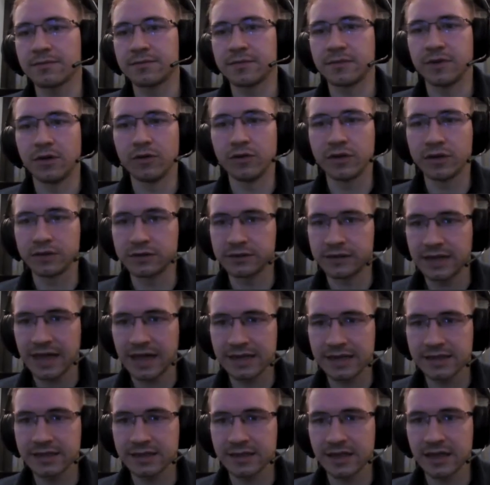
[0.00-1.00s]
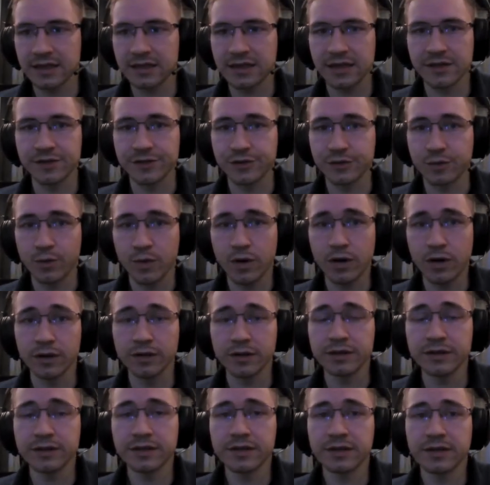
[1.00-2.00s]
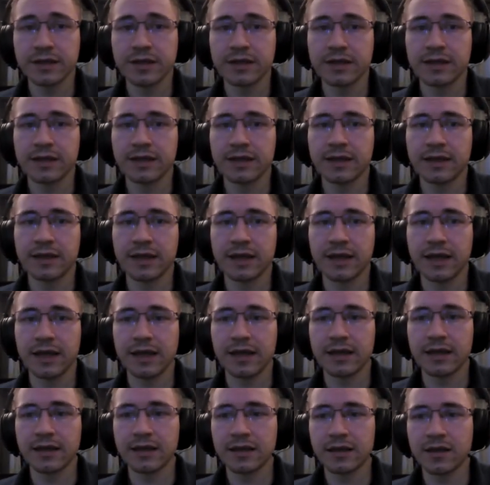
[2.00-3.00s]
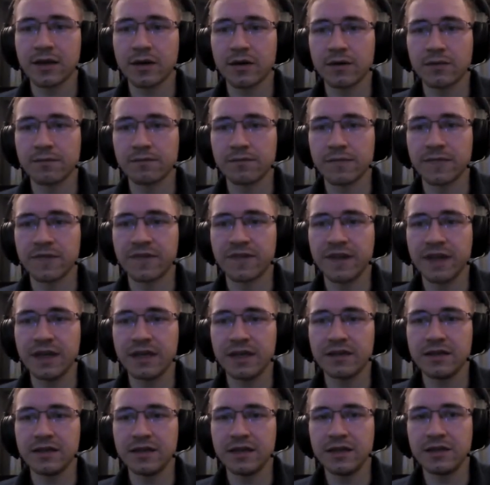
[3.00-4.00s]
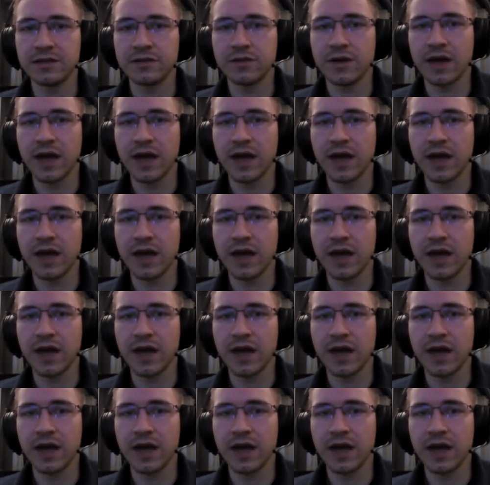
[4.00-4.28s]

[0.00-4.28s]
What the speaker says: local testnet as you want, and they need to